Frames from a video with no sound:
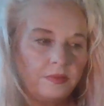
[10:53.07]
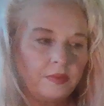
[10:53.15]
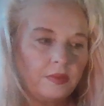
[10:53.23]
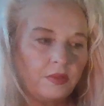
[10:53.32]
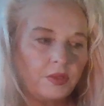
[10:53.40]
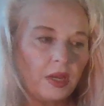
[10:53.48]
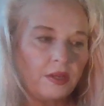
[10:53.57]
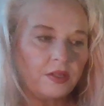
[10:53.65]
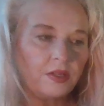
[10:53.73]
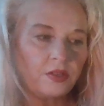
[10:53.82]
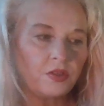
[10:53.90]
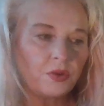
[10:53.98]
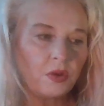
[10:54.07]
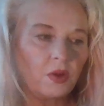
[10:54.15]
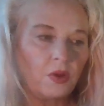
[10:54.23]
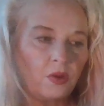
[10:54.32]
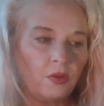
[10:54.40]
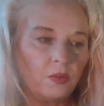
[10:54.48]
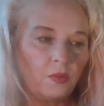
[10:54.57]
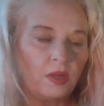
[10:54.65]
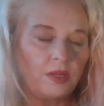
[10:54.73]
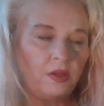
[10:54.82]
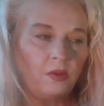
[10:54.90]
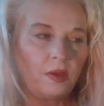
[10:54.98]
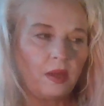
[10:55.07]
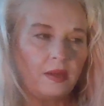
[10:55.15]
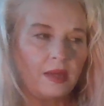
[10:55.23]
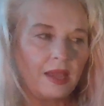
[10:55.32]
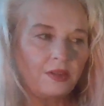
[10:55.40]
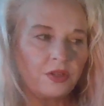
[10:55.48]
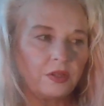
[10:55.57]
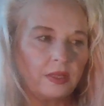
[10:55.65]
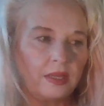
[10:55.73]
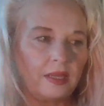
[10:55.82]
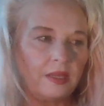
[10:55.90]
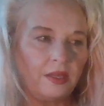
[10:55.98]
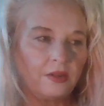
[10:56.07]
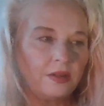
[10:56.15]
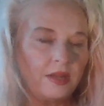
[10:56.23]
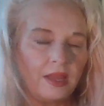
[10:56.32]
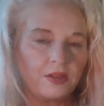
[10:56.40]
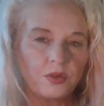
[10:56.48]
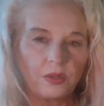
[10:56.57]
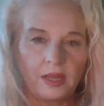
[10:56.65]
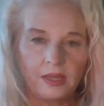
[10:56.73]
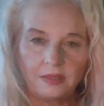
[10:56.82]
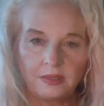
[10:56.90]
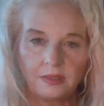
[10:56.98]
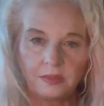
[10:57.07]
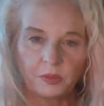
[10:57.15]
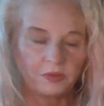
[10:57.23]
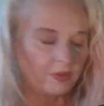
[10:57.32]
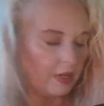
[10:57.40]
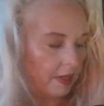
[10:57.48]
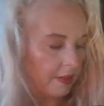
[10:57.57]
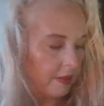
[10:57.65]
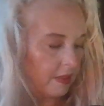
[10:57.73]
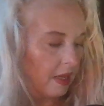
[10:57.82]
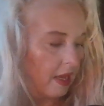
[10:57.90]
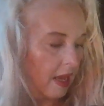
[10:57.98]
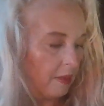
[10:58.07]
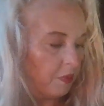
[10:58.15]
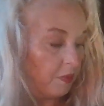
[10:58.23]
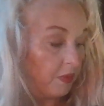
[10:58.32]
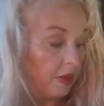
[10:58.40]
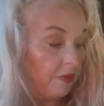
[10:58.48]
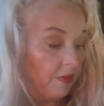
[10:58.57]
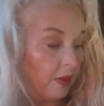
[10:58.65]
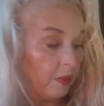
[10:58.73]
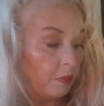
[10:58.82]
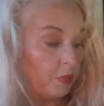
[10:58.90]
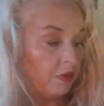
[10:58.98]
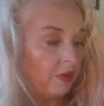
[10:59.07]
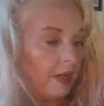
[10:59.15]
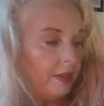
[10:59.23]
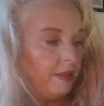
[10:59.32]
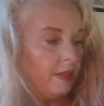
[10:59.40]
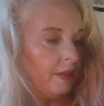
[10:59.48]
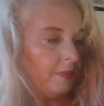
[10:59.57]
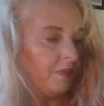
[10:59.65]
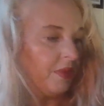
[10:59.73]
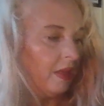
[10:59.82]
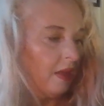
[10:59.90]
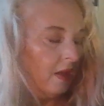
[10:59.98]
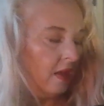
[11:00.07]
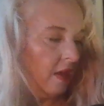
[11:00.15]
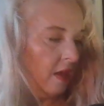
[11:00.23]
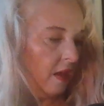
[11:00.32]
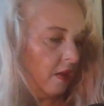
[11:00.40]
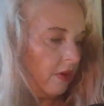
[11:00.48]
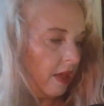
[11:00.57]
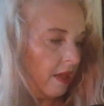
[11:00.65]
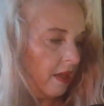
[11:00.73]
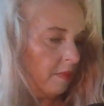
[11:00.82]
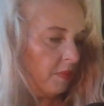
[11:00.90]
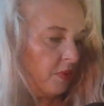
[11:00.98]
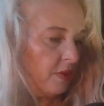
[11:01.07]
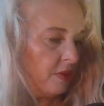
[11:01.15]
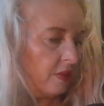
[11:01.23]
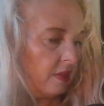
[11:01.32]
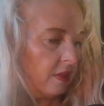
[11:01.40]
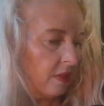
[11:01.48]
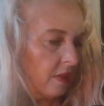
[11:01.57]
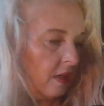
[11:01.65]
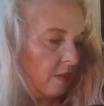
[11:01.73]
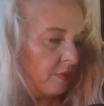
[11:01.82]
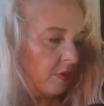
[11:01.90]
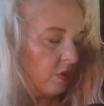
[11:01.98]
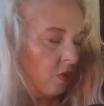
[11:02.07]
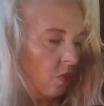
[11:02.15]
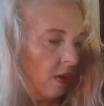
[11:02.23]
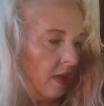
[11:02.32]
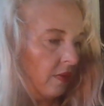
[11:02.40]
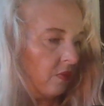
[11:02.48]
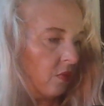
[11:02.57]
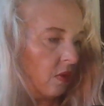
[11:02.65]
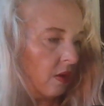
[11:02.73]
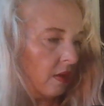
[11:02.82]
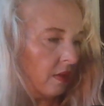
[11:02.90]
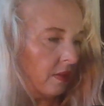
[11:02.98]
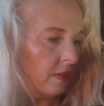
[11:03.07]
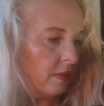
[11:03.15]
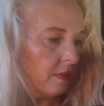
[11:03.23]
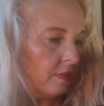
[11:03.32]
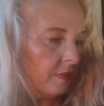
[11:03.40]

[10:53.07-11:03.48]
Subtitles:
Tried to control what your natural essence provides, and they felt provided them. Okay, Emperor, Six of Cups, Queen of Wands.